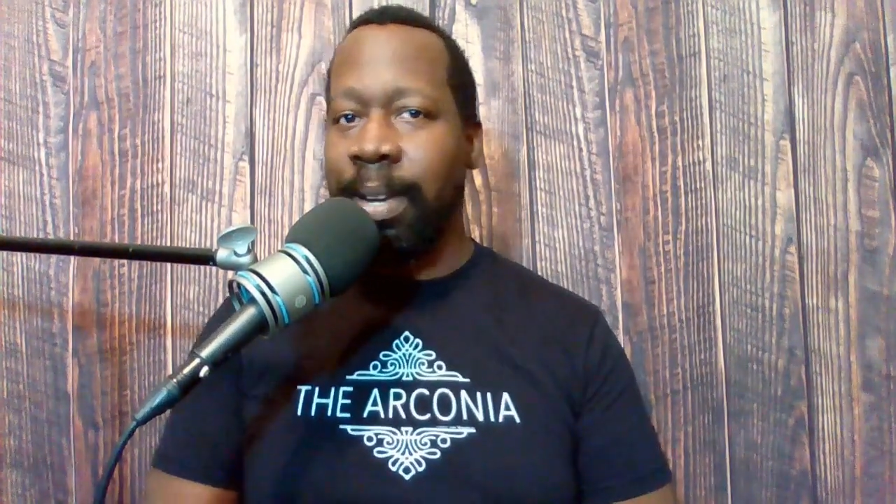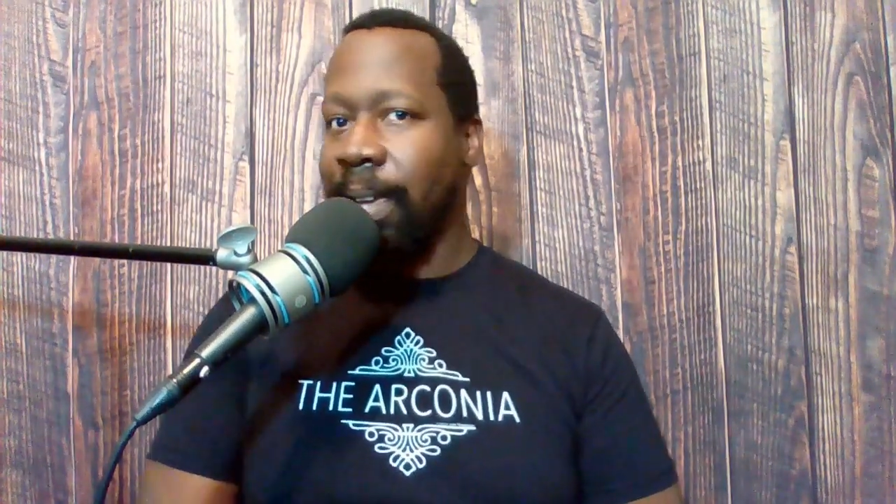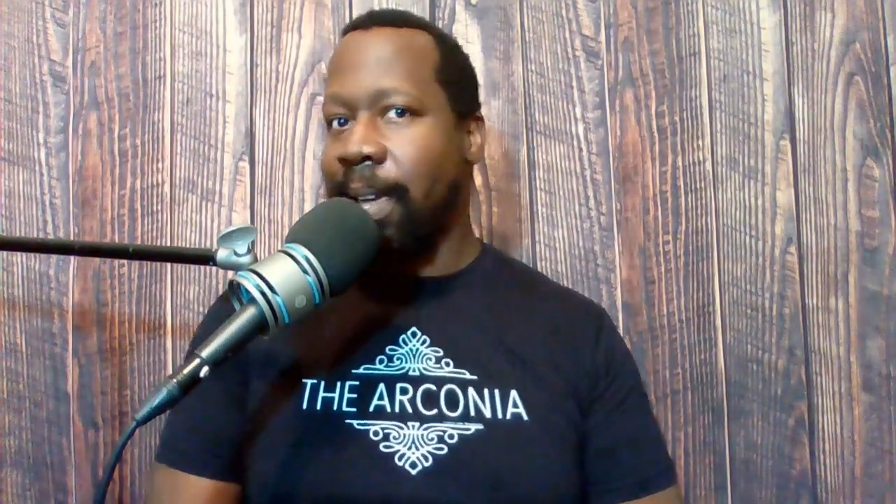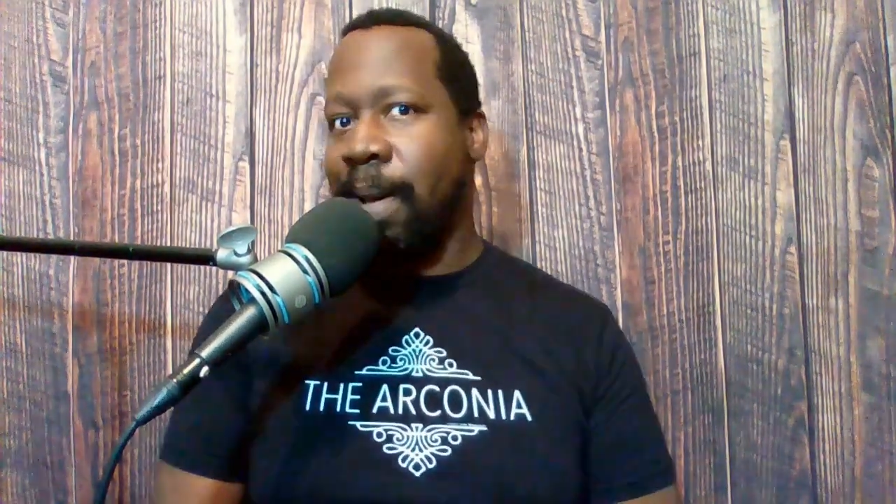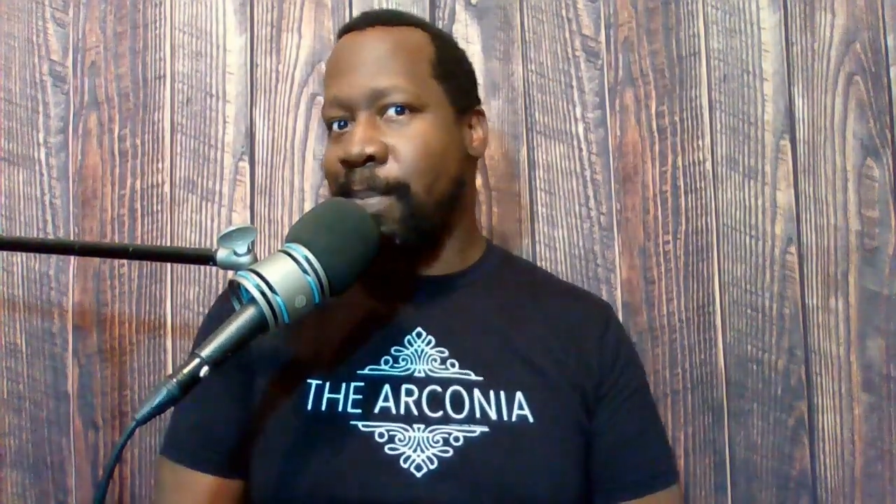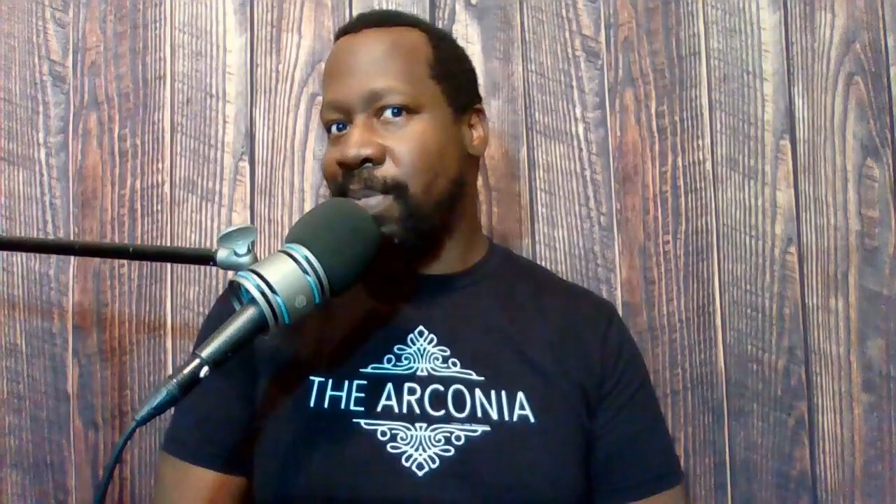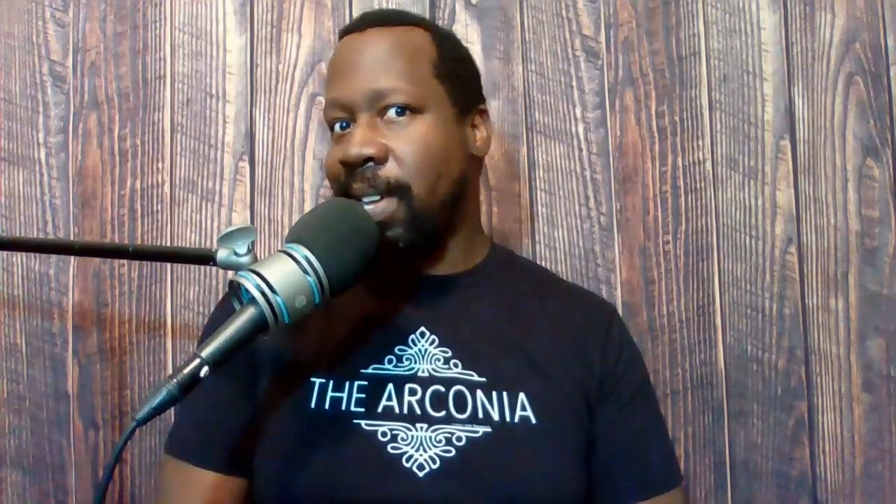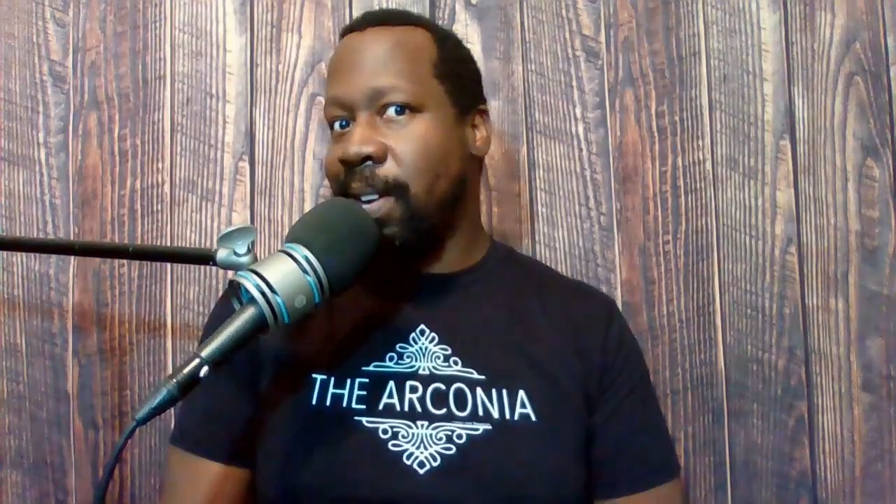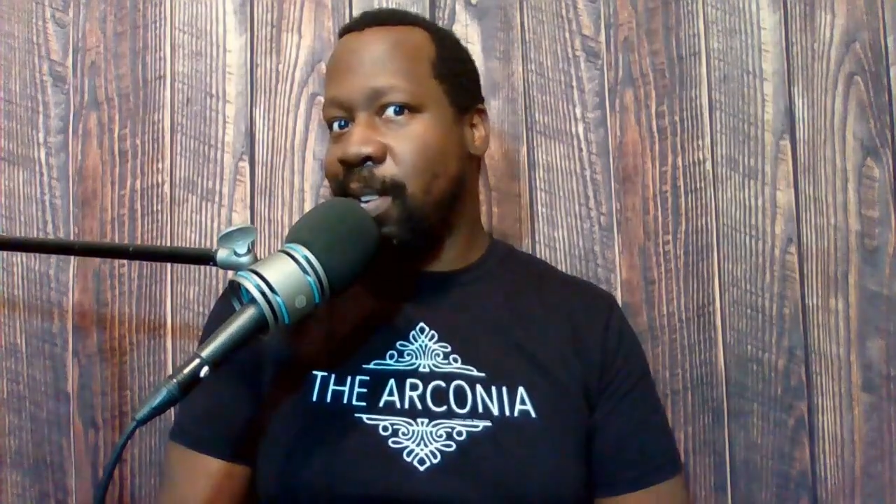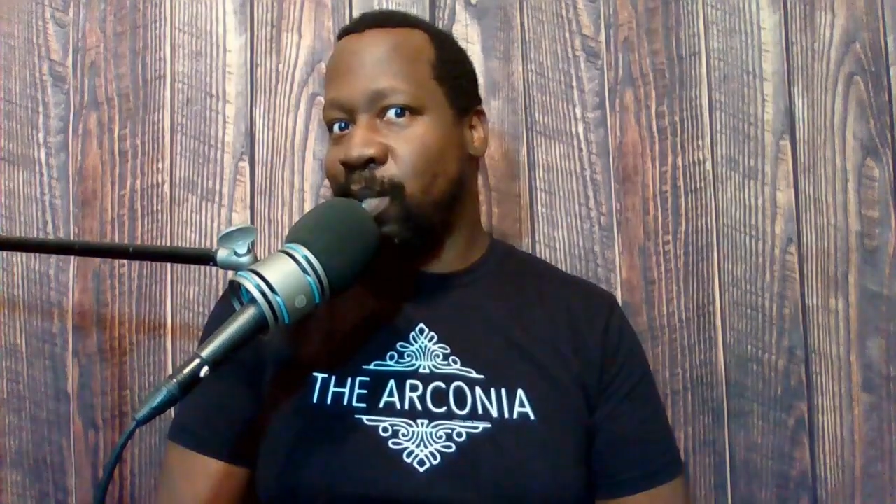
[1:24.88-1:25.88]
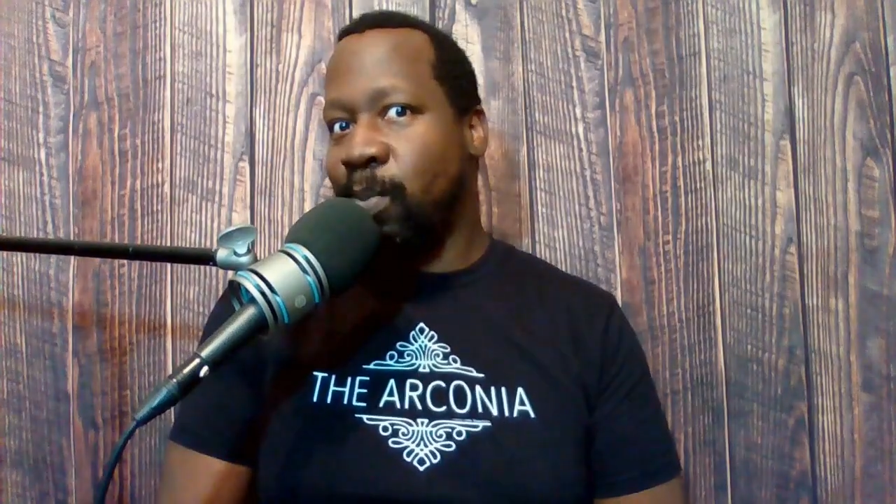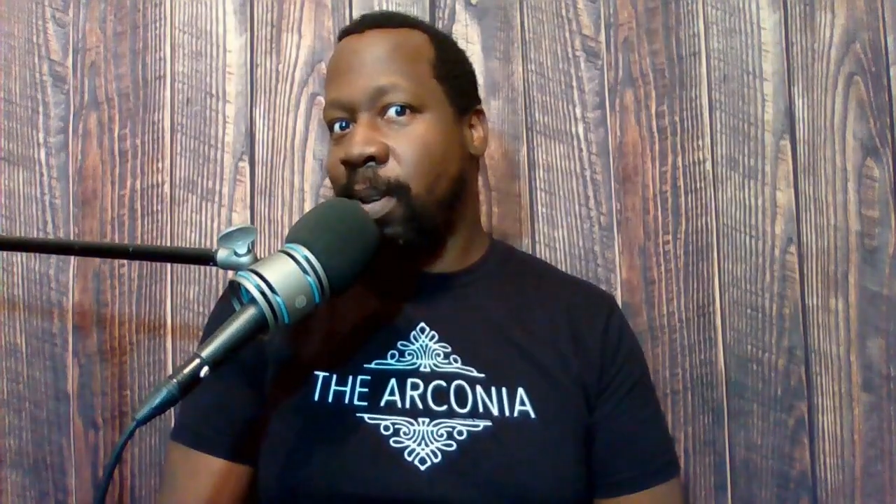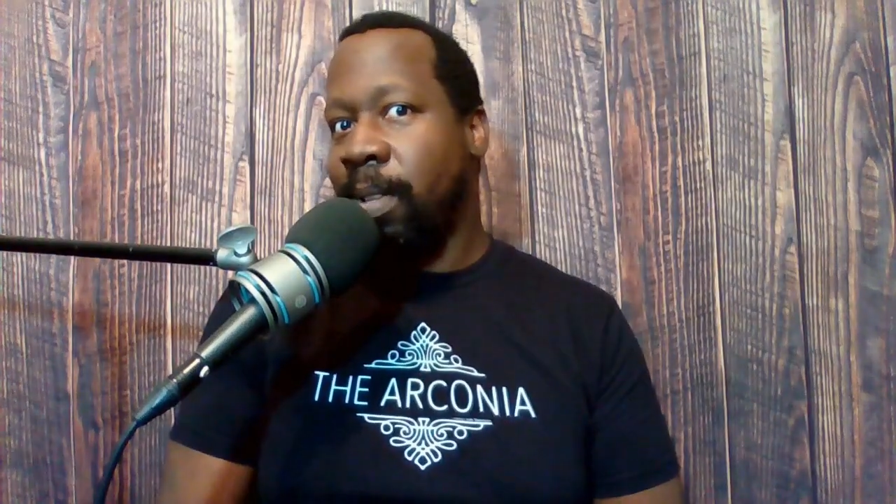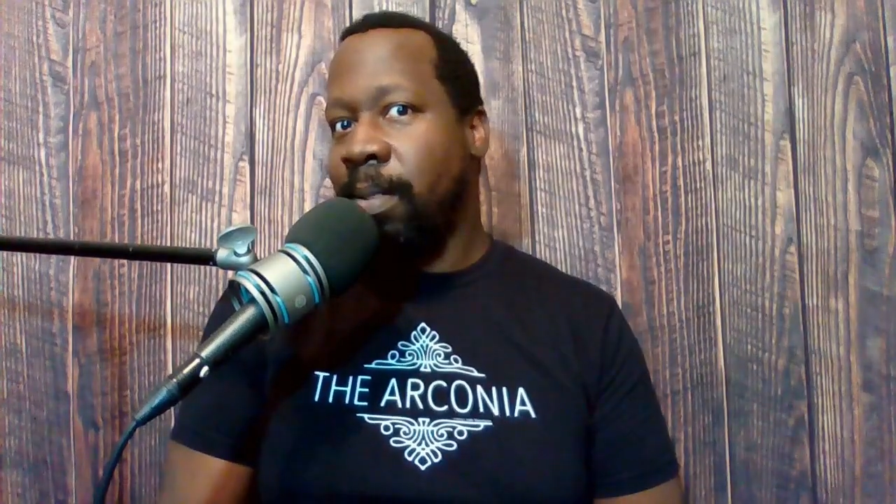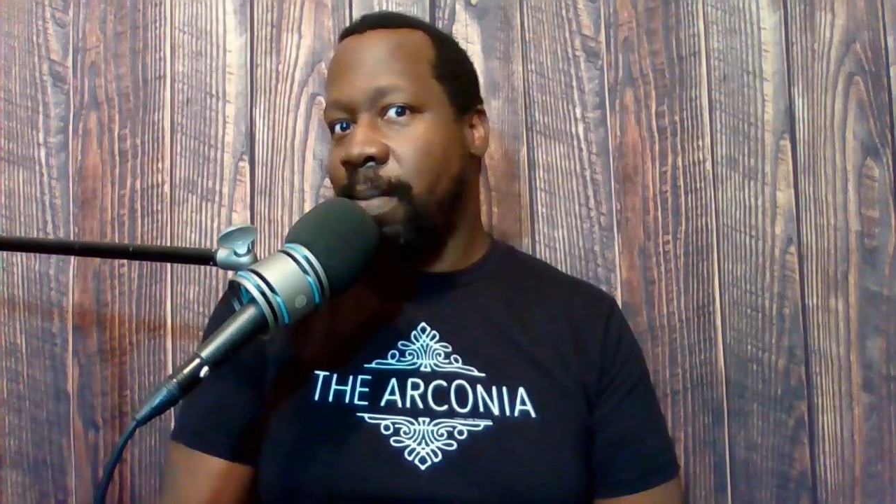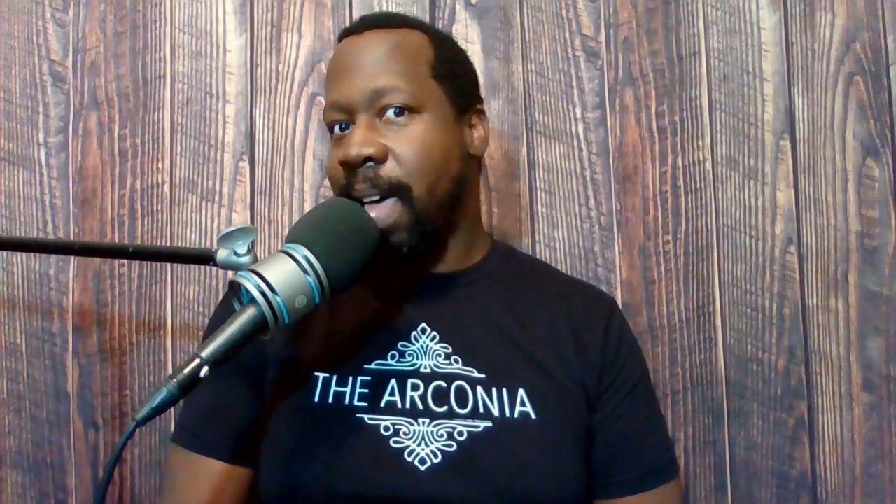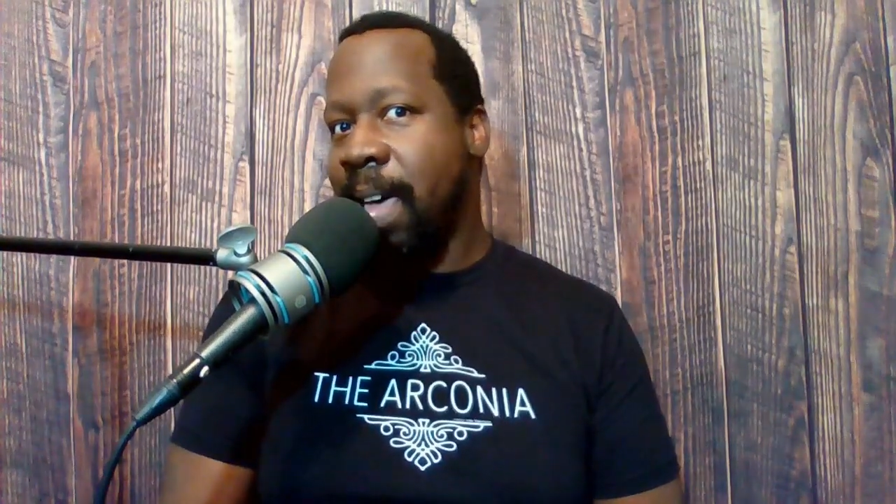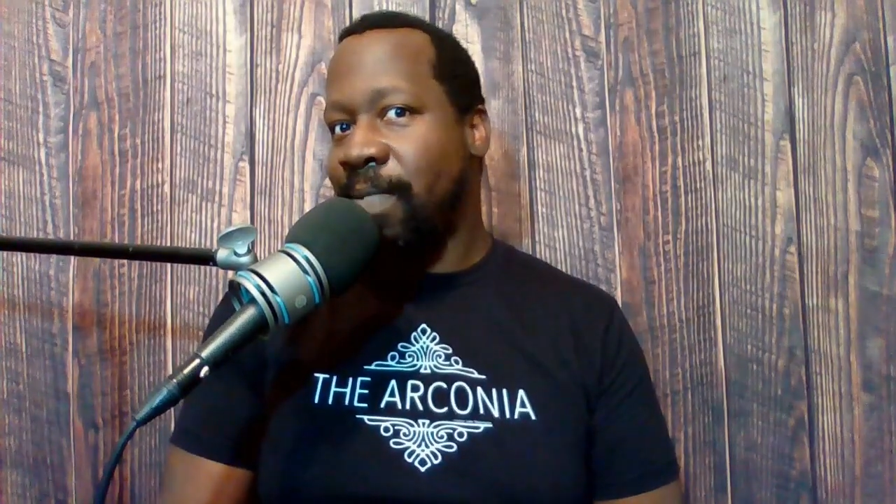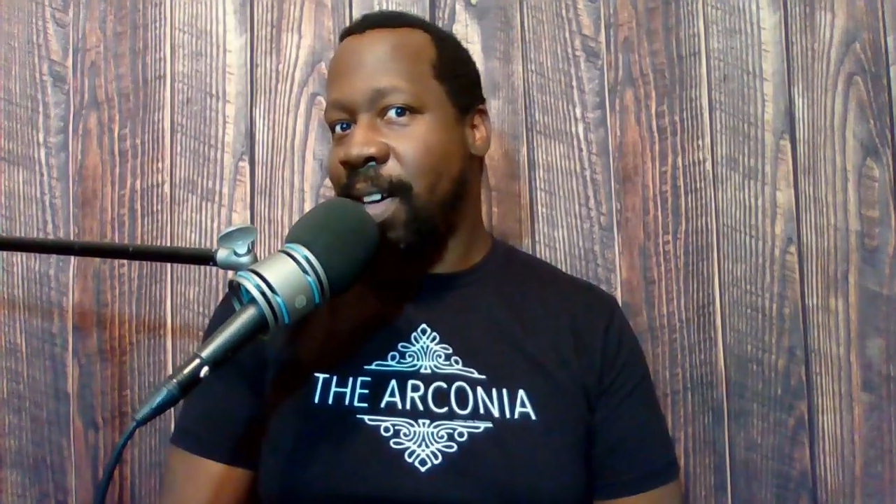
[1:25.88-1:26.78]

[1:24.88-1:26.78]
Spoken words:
I'm thinking as Will have